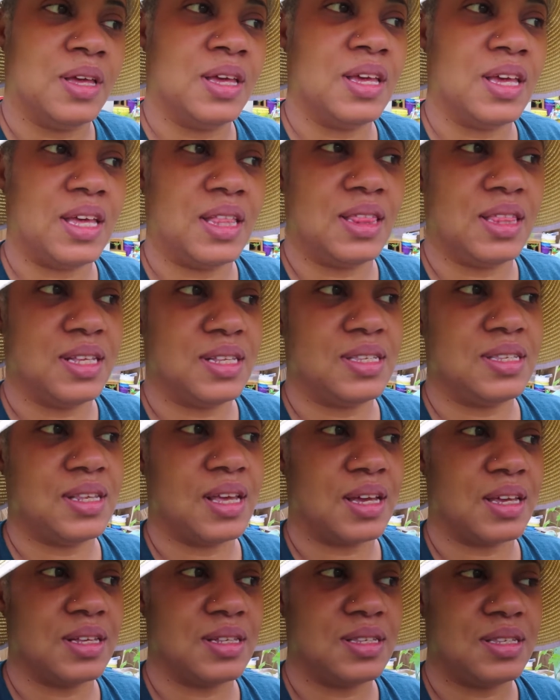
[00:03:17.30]
in this
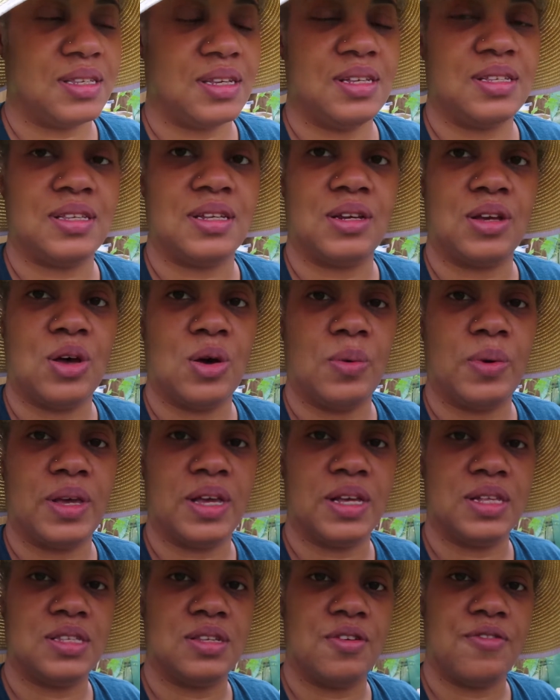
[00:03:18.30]
second season going
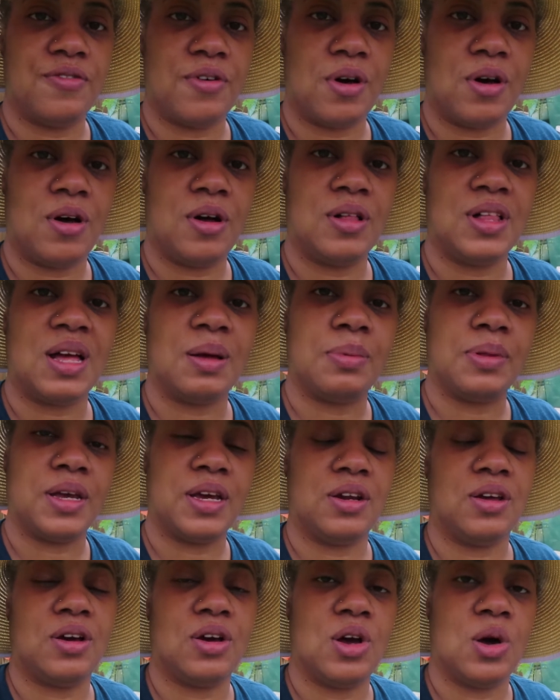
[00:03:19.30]
into fall, I
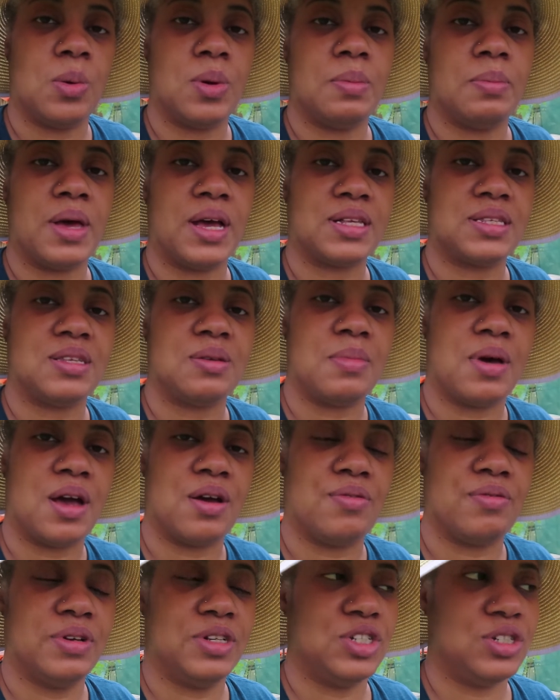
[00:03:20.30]
plan on going back to my
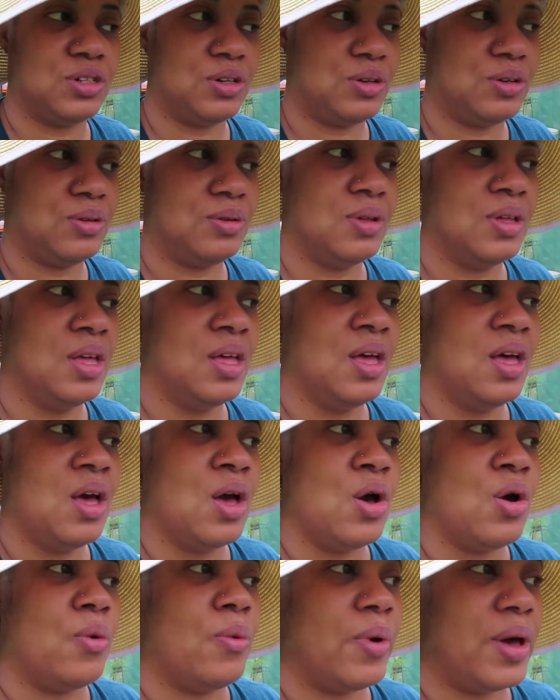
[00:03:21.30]
original
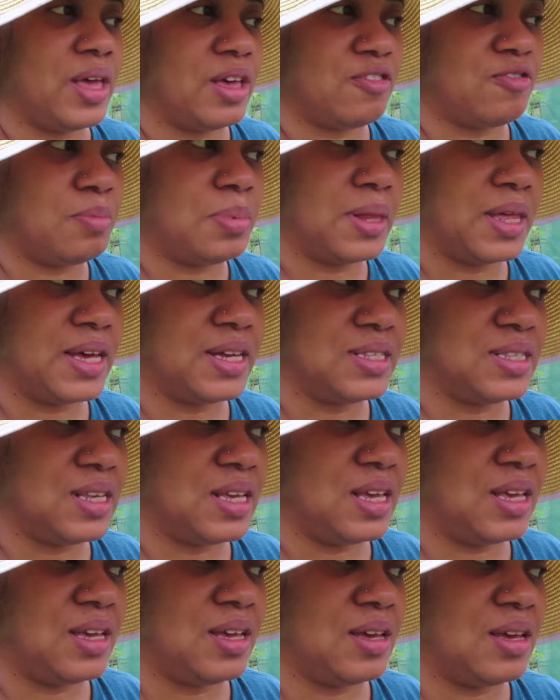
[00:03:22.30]
way of
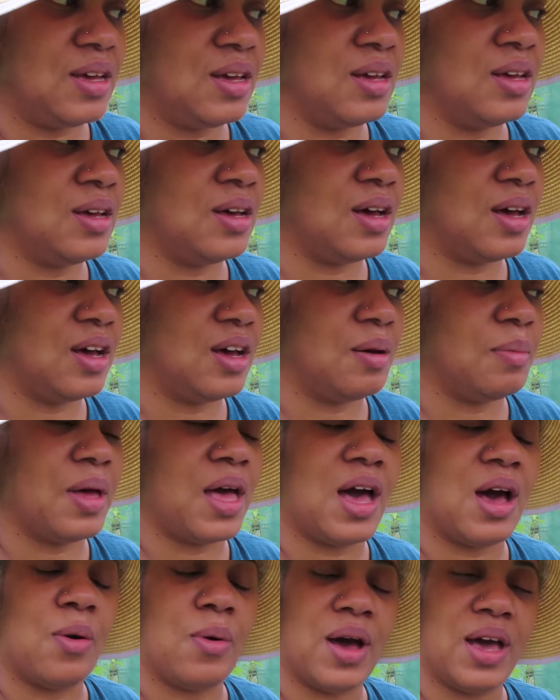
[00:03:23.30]
planting,
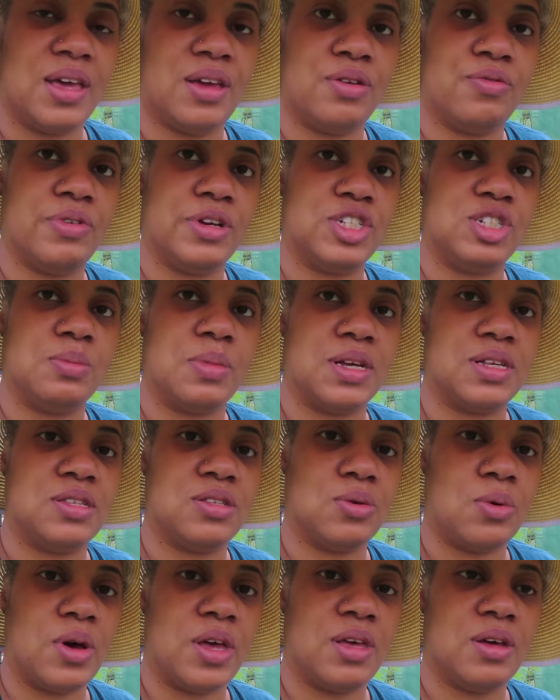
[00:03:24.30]
how I enrich my
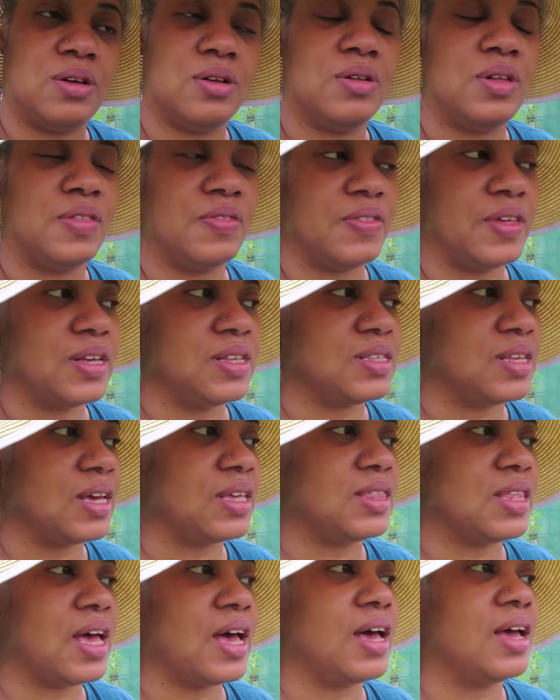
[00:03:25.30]
soil and things
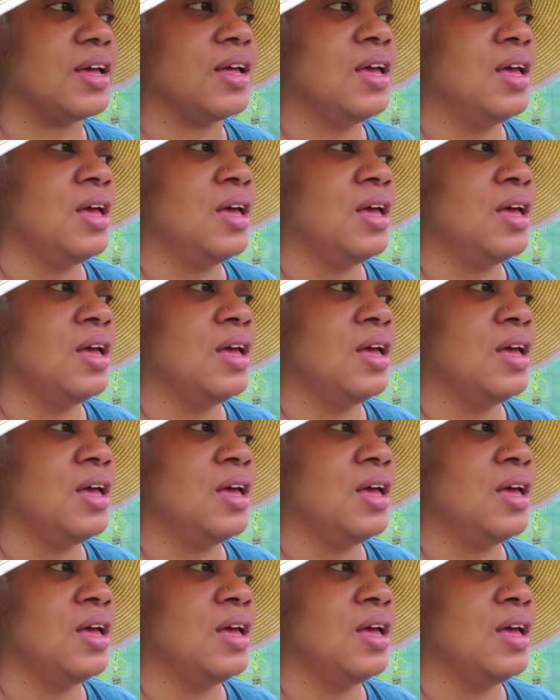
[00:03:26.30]
like that.